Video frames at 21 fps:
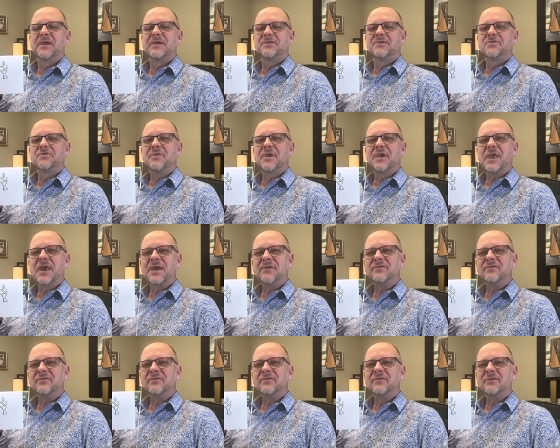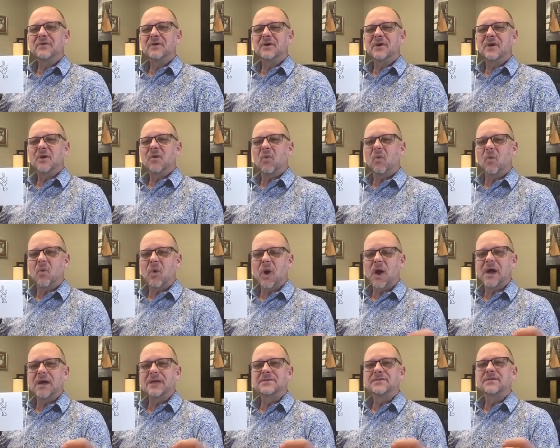You never want